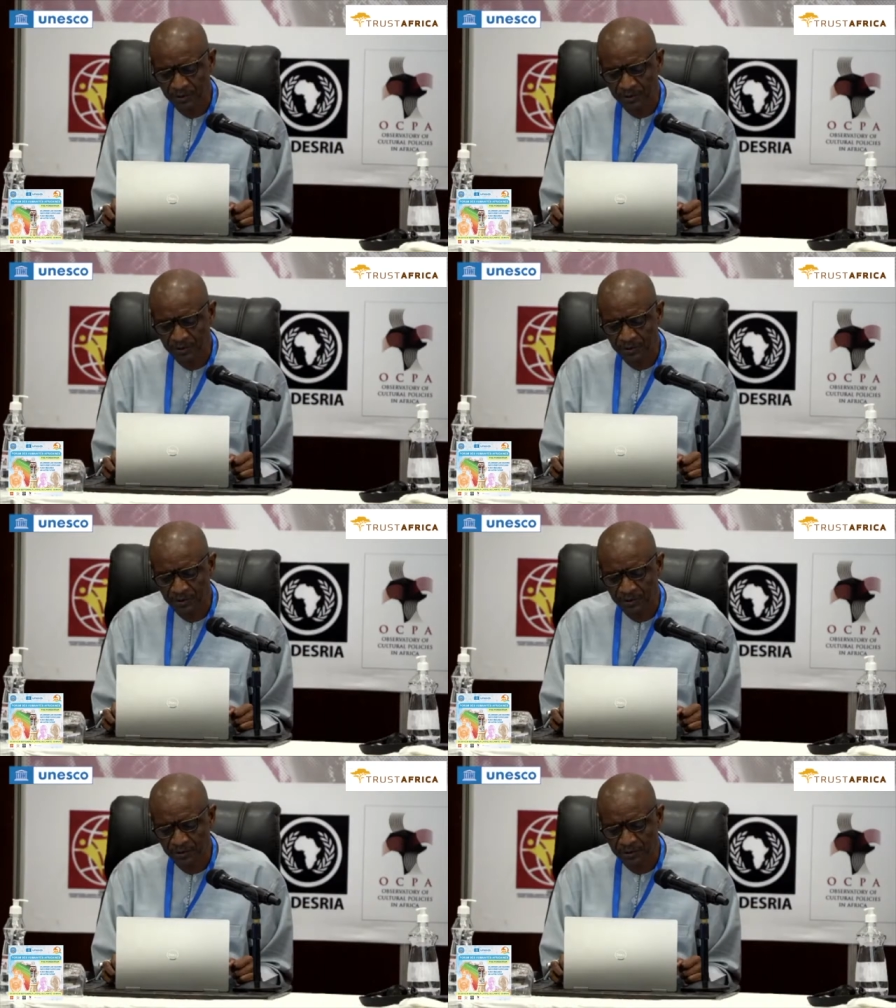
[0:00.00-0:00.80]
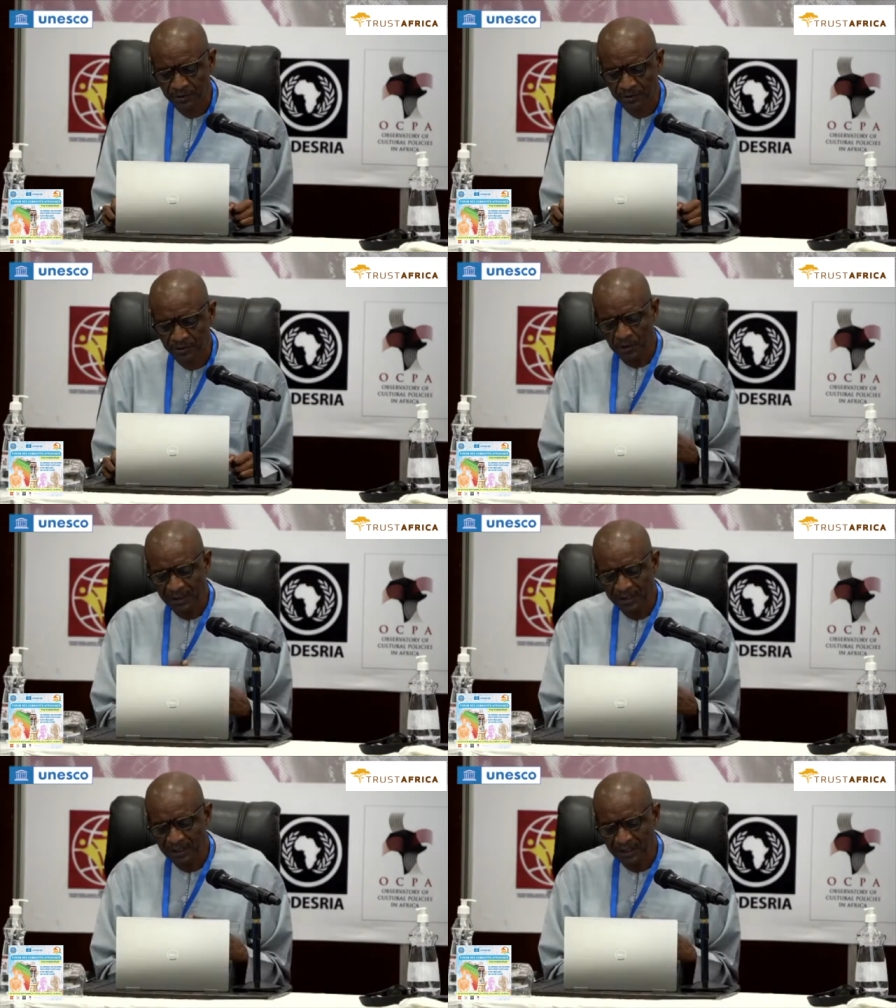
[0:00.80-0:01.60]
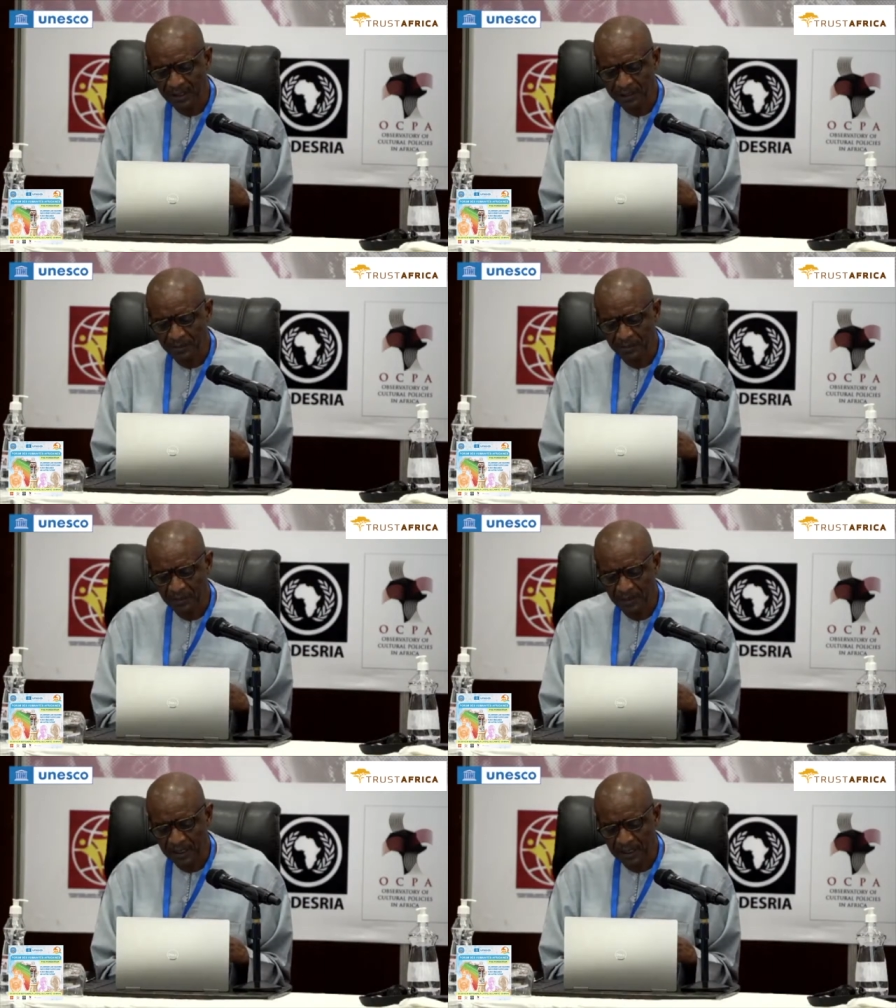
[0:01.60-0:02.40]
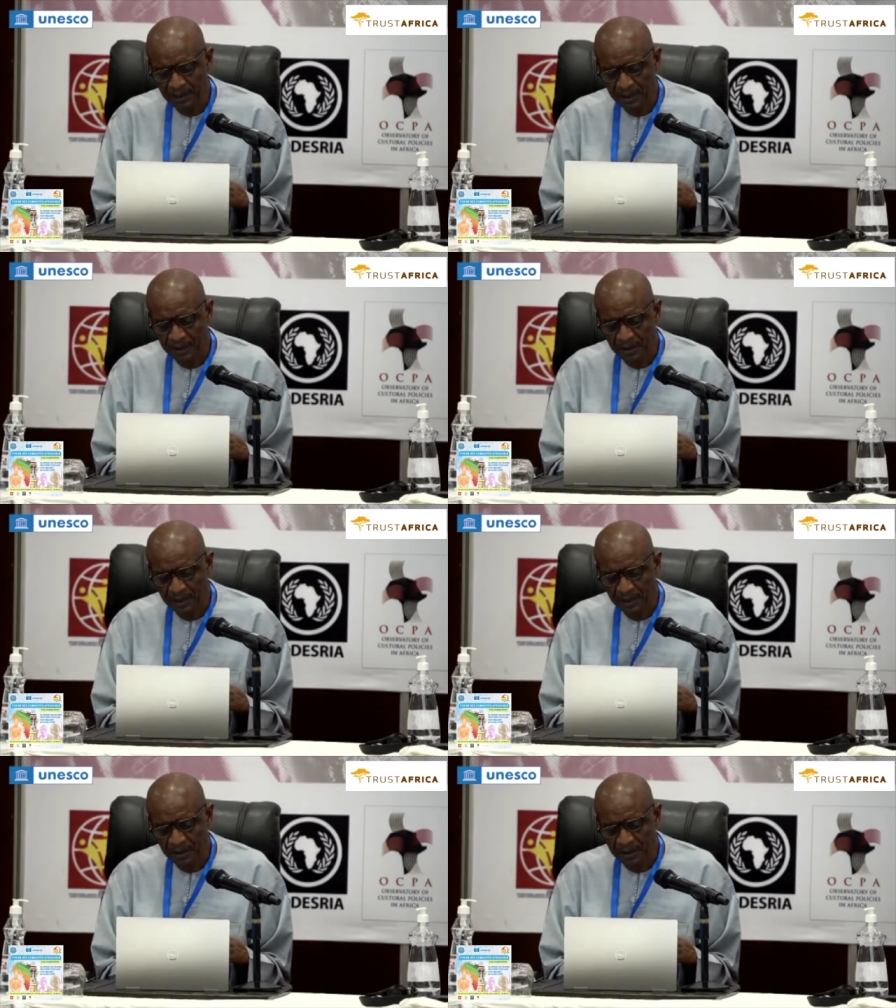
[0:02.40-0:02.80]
uh, Eurocentrism and uh,